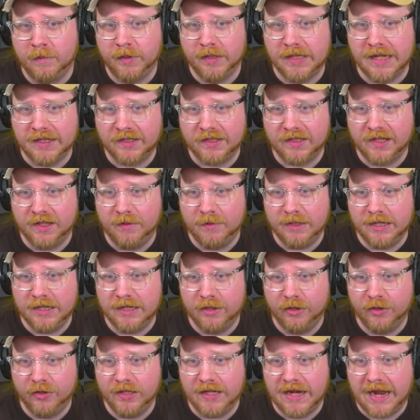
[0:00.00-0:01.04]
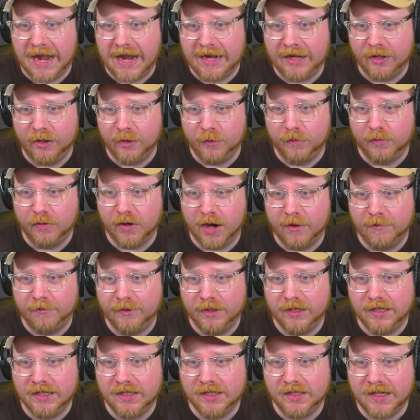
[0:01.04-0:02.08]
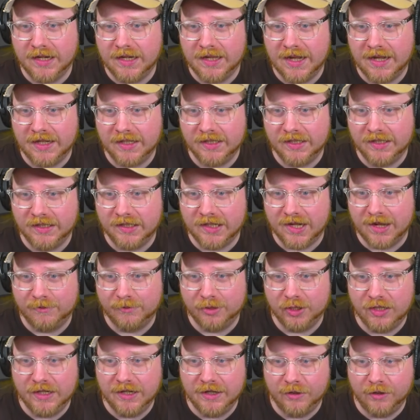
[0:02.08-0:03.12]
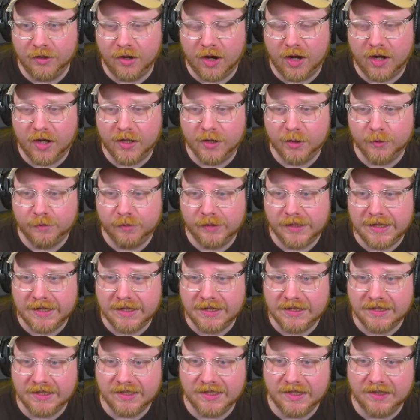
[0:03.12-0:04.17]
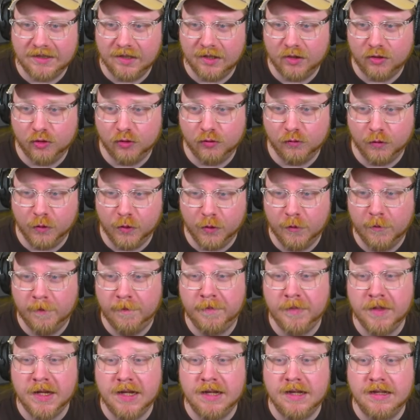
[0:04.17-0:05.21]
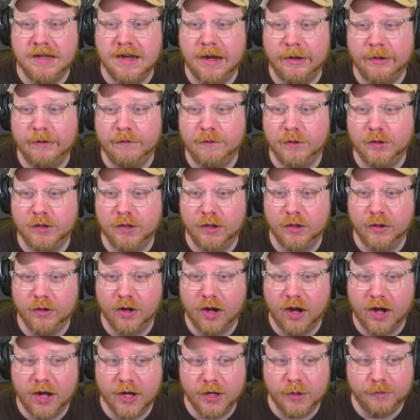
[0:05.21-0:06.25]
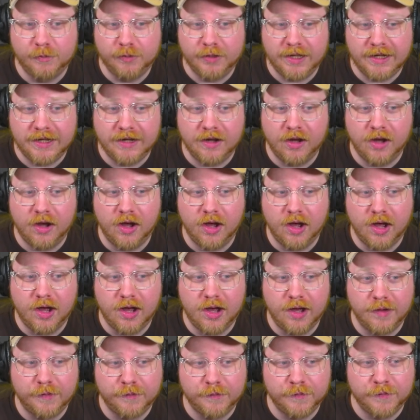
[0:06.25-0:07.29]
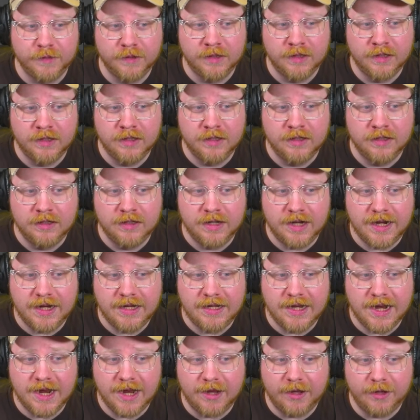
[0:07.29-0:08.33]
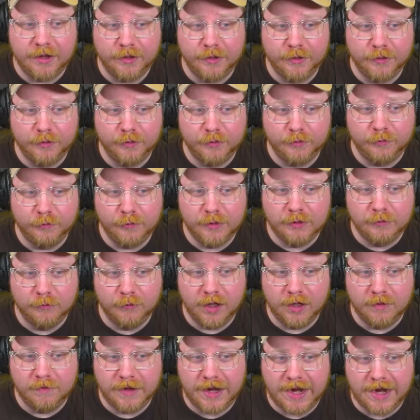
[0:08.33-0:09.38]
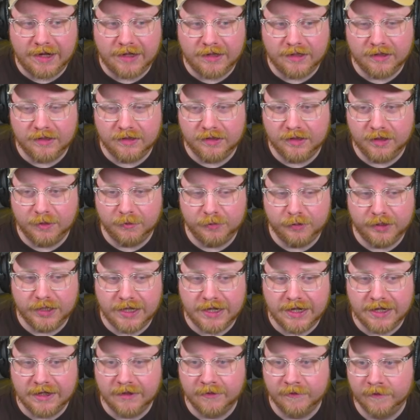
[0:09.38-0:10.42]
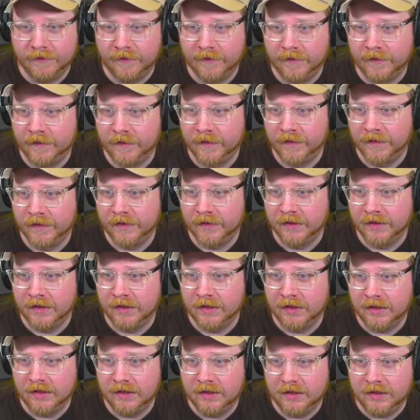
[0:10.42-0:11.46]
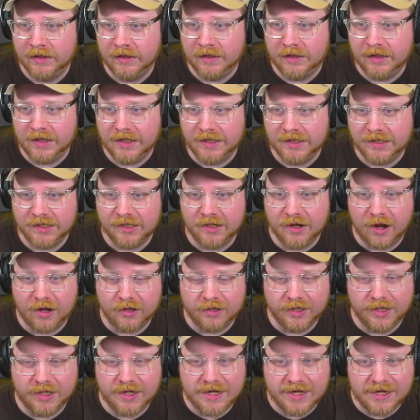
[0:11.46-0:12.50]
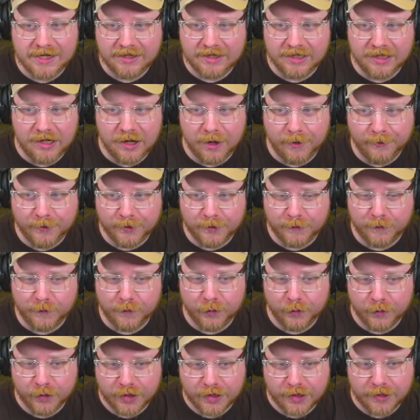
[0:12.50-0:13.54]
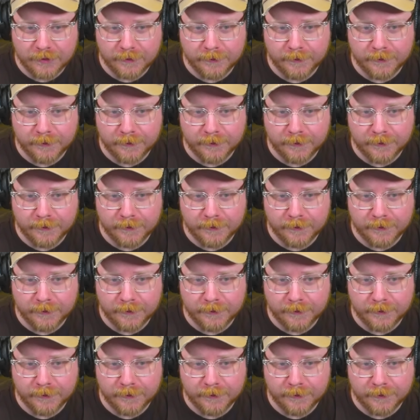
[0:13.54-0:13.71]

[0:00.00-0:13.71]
that's going to be here in the editor properties, and that's this option here. Autoplay is set to true. Now, if you turn autoplay off and now we run back the play, it's not going to hit the notes for you.